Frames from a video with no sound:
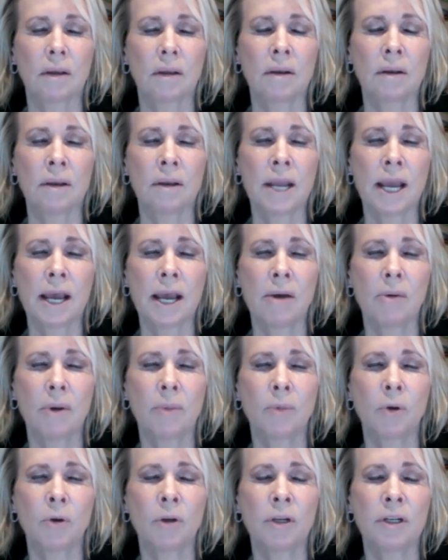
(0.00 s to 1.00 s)
now
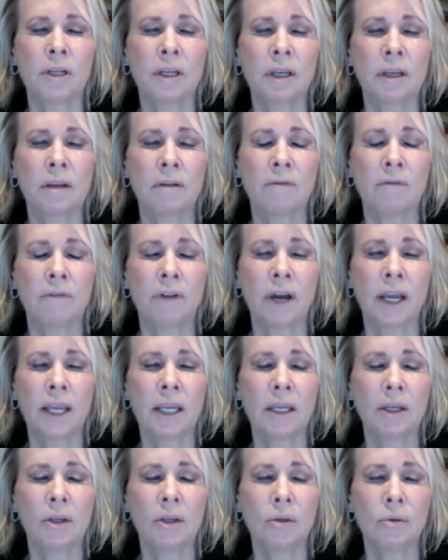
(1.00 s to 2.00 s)
I'm going to invite
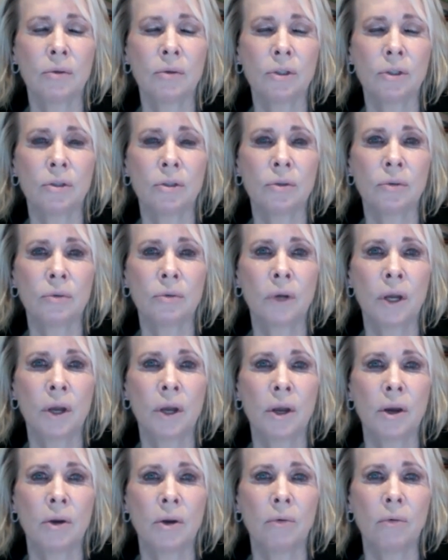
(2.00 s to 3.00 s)
you to
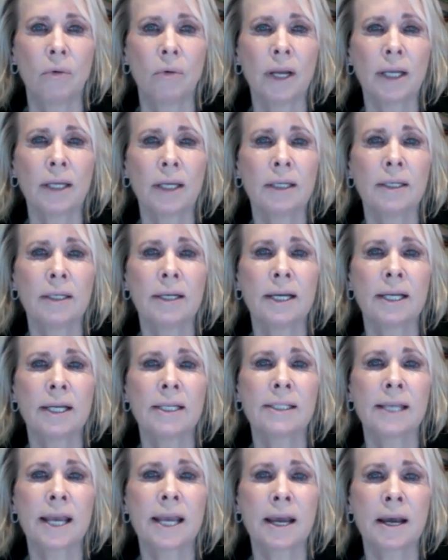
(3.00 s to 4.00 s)

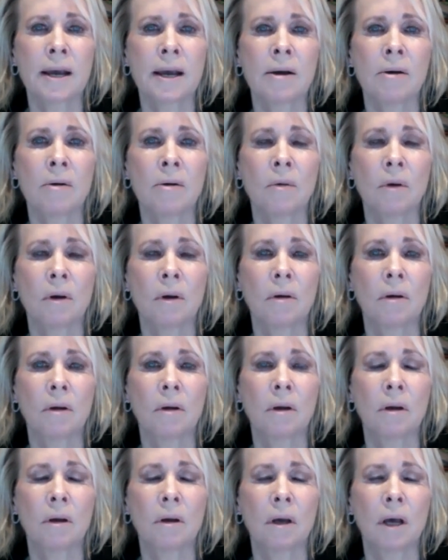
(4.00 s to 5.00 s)
recognize how
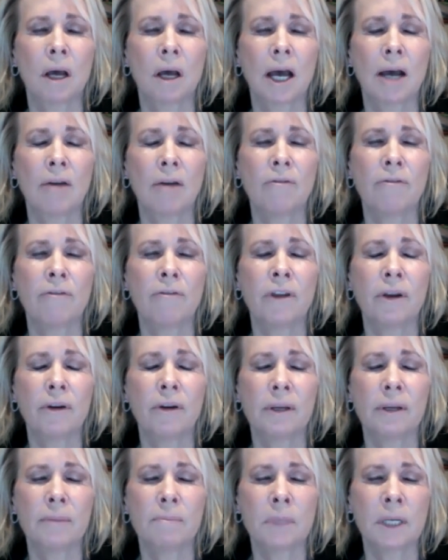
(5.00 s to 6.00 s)

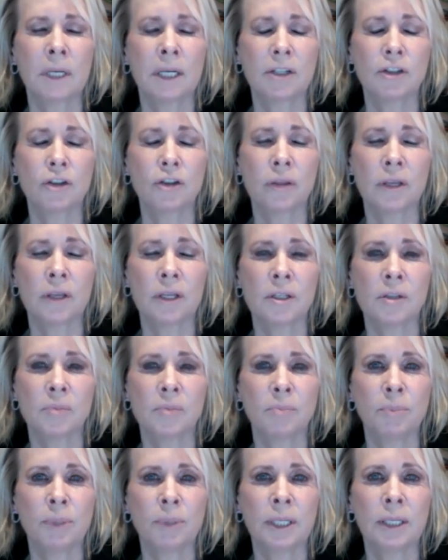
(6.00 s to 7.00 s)
very much this
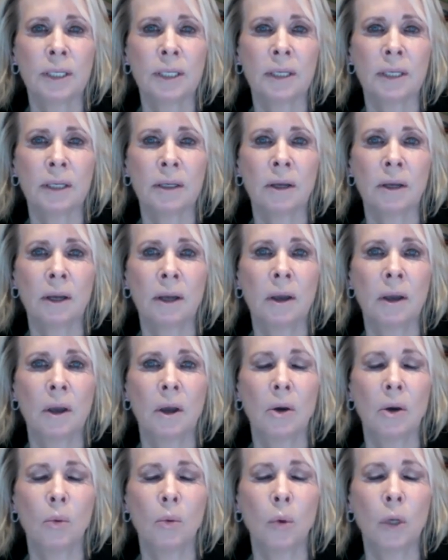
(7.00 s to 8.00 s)
being
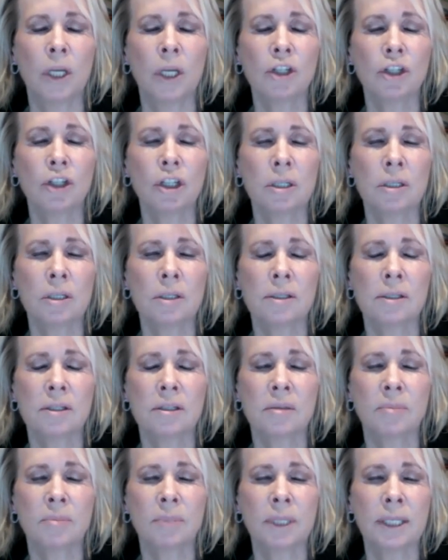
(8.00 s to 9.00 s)
wishes
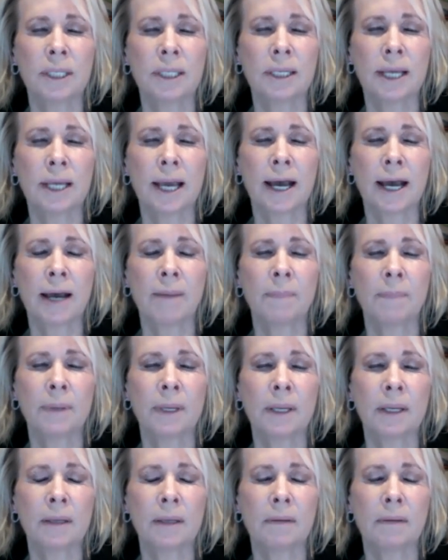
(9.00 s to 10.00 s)
to be
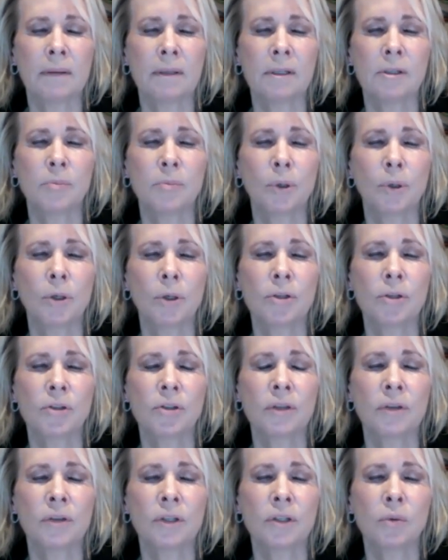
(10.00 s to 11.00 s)
happy. This
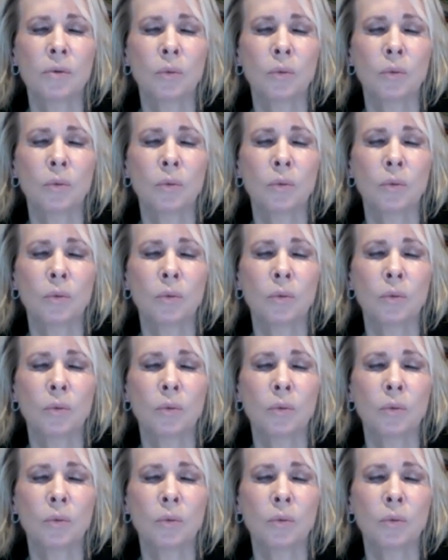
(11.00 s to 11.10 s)
person, this